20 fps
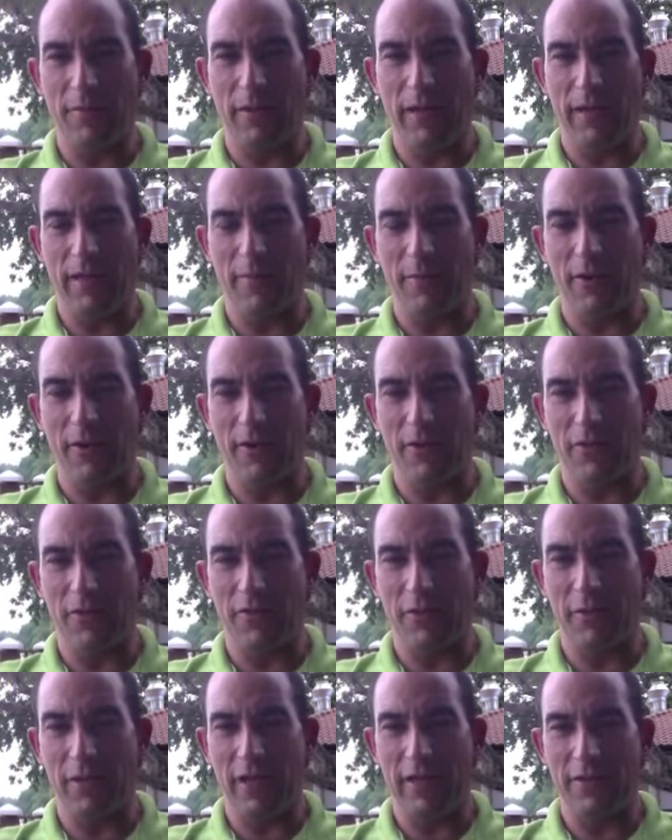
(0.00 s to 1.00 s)
back markers
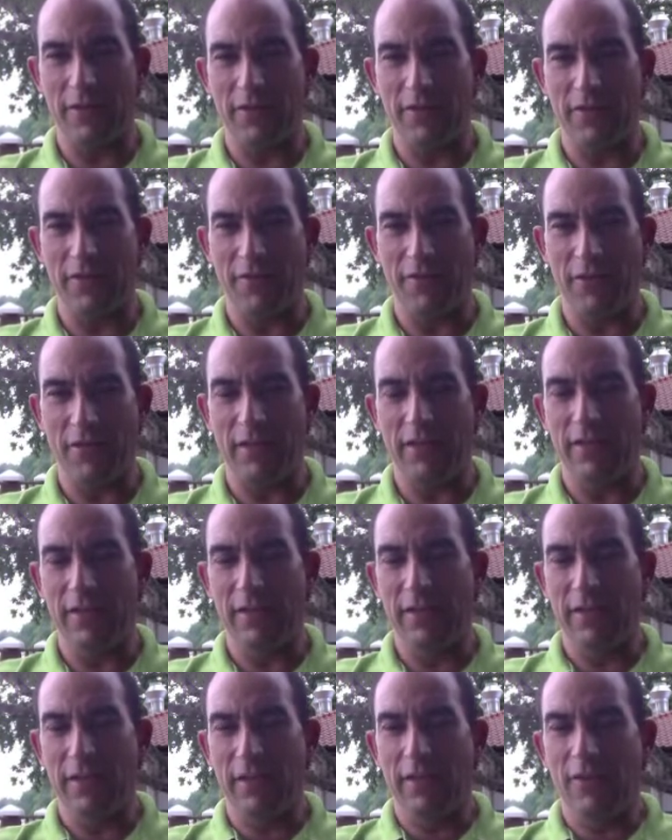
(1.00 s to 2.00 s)
from Category 3.
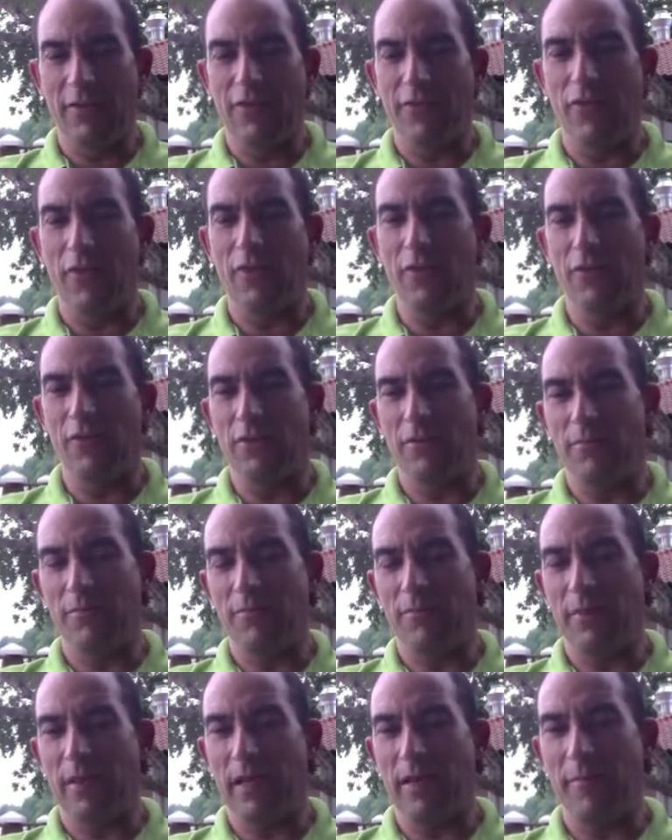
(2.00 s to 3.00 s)
For those
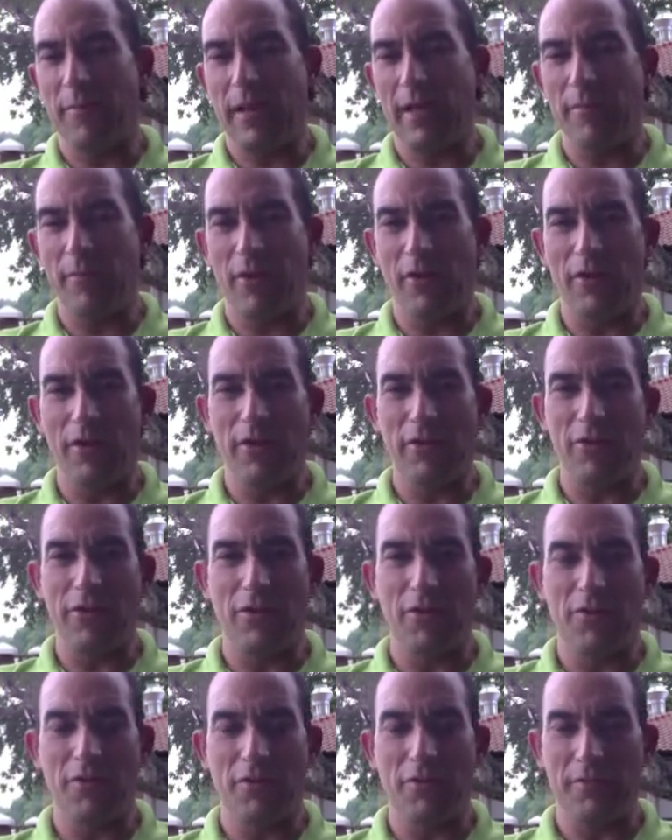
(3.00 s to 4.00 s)
back markers
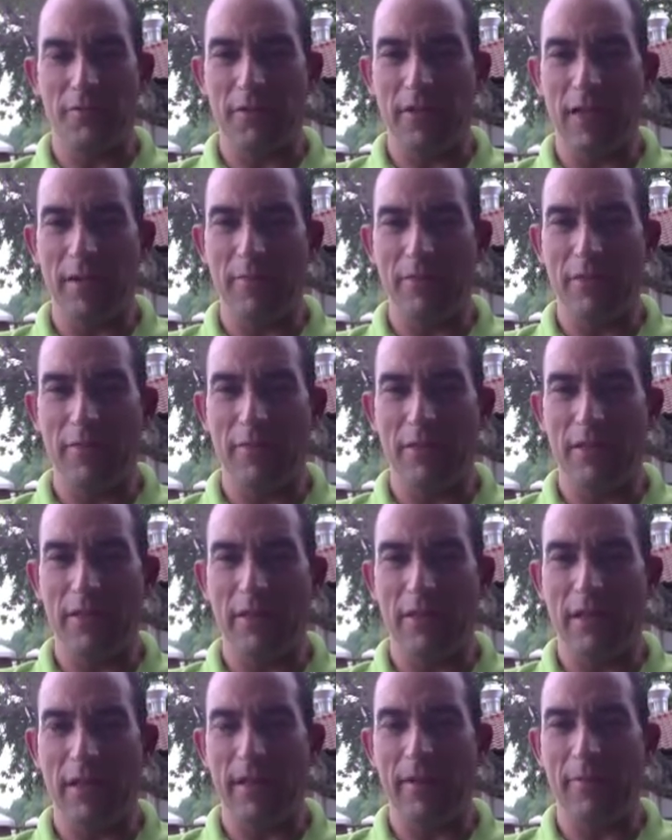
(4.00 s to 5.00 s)
who happen to
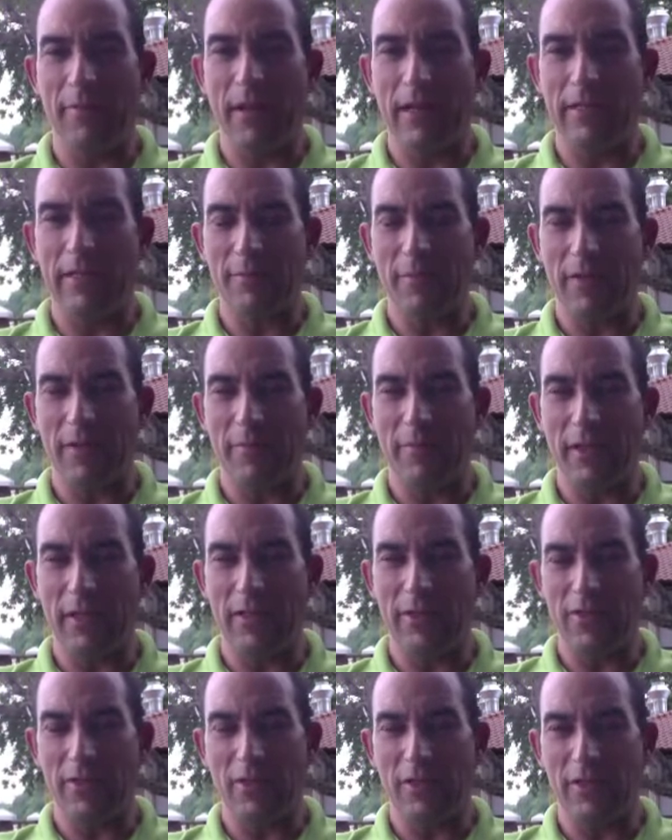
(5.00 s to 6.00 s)
be passed by the
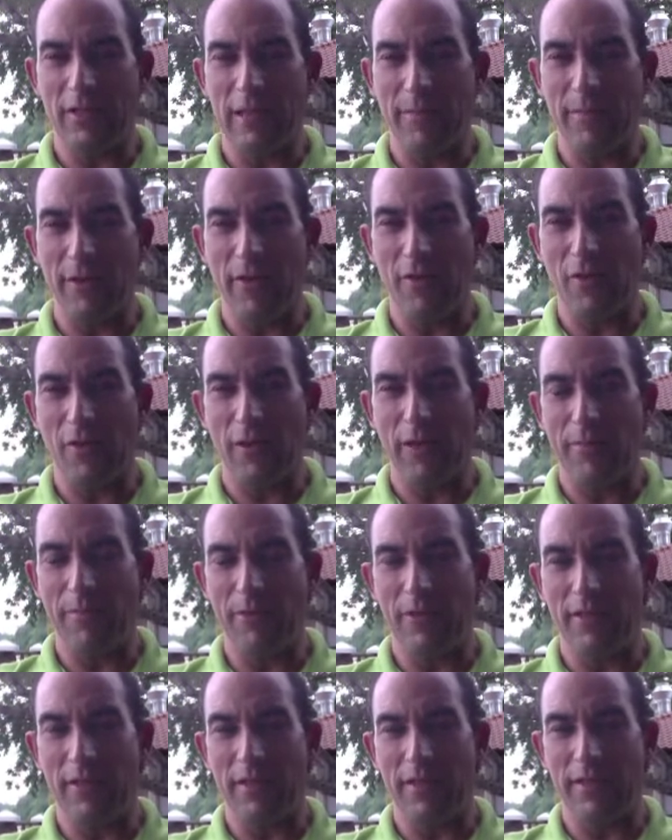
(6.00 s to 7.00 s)
peloton, keep out the way,
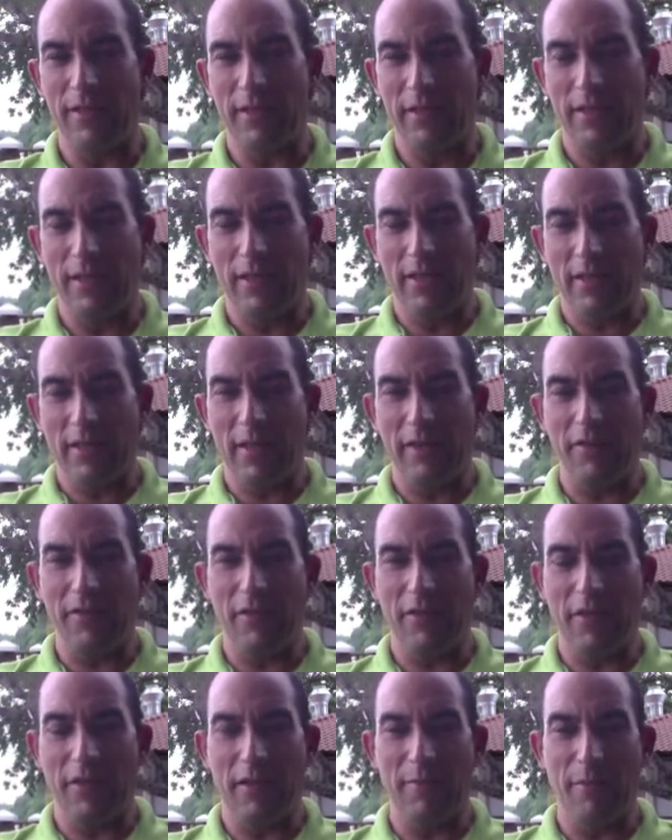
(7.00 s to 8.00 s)
please. Even
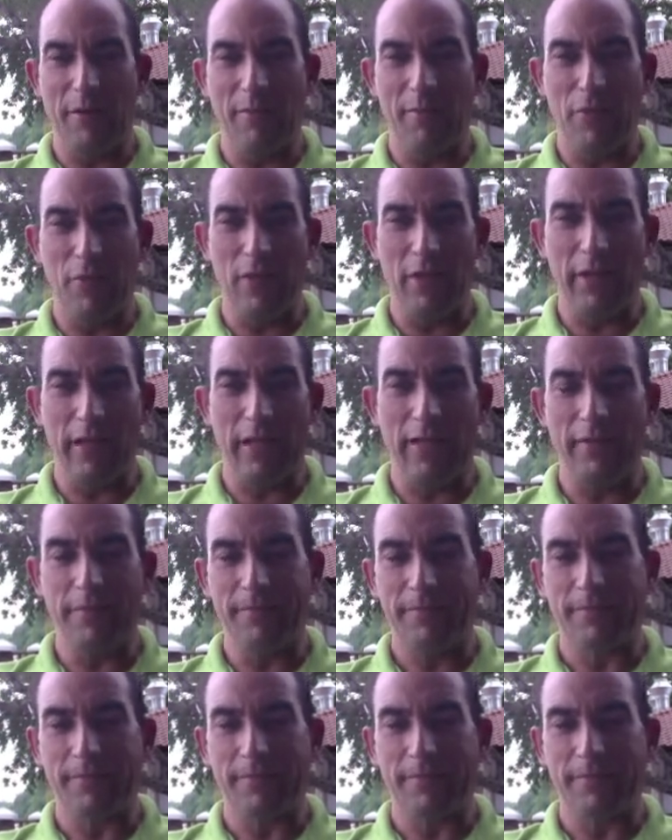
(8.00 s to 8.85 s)
think about pulling in